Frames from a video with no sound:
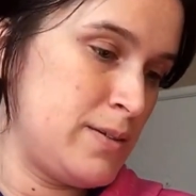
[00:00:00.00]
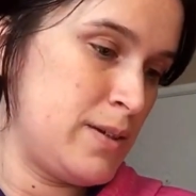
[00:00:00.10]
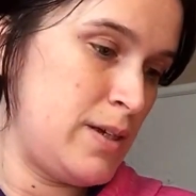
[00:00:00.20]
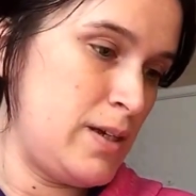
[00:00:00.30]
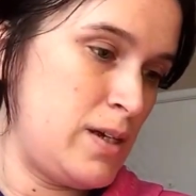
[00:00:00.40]

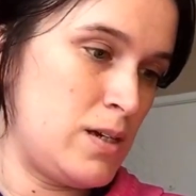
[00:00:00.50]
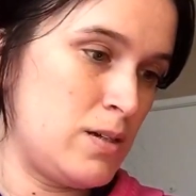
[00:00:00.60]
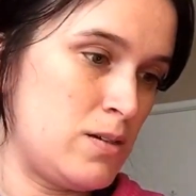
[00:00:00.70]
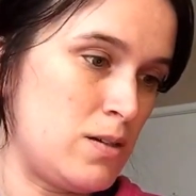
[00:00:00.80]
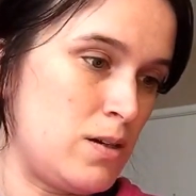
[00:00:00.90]

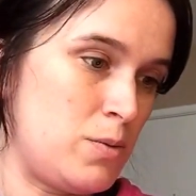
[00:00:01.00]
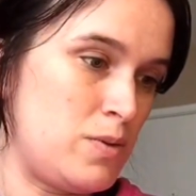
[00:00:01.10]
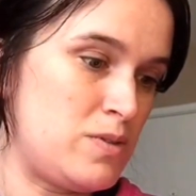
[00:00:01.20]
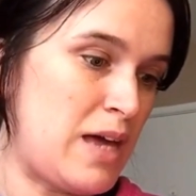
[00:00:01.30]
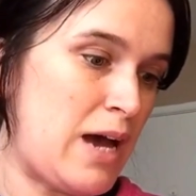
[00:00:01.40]
And go
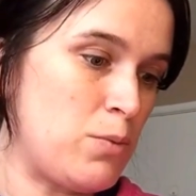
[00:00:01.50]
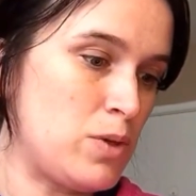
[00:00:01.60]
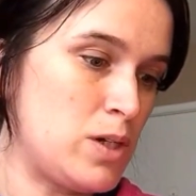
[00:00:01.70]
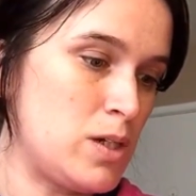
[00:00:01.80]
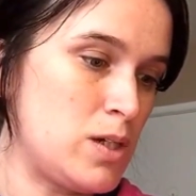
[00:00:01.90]
with that
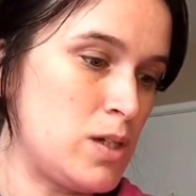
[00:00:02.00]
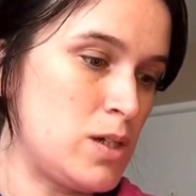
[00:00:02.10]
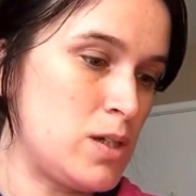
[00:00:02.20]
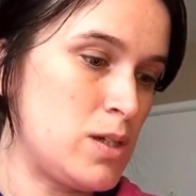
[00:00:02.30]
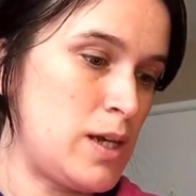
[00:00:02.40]

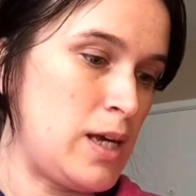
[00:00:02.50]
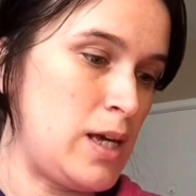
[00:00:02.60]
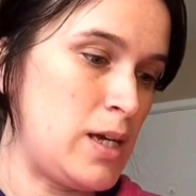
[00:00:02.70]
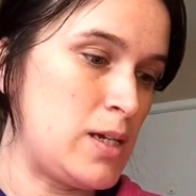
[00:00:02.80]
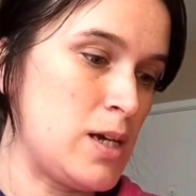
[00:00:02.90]
one.
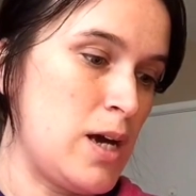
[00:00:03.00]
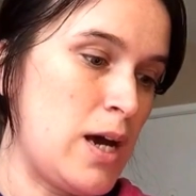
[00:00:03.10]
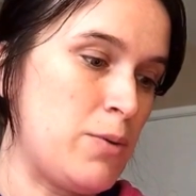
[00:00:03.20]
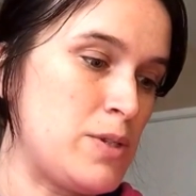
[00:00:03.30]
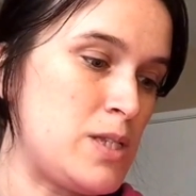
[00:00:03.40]
And
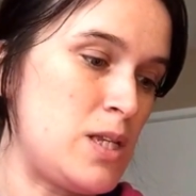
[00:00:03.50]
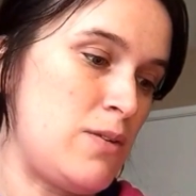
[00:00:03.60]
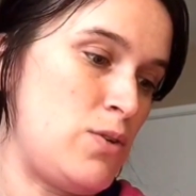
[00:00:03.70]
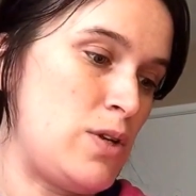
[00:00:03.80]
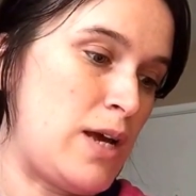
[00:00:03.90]
I want to see
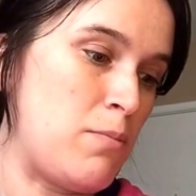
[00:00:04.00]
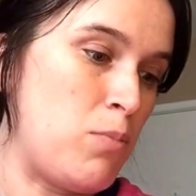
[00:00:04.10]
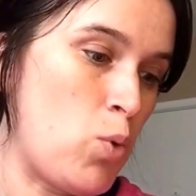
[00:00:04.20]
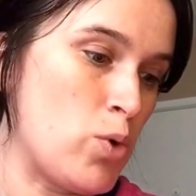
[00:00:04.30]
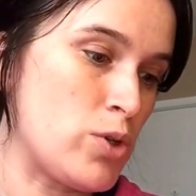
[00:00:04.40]
if you can add a
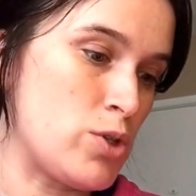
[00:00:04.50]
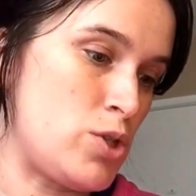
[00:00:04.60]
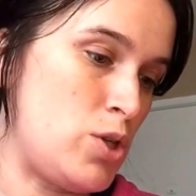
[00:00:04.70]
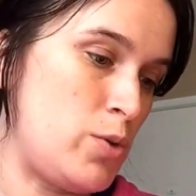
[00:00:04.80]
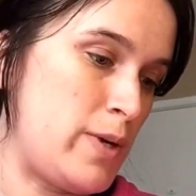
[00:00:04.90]
border
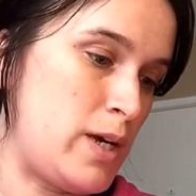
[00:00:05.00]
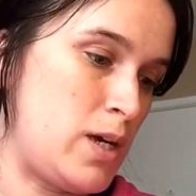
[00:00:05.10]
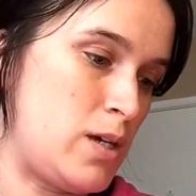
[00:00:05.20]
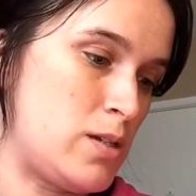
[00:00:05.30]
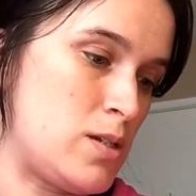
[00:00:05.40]
to
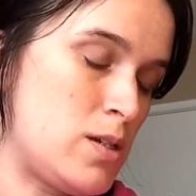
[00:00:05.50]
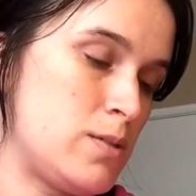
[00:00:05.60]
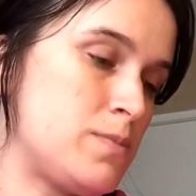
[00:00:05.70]
it.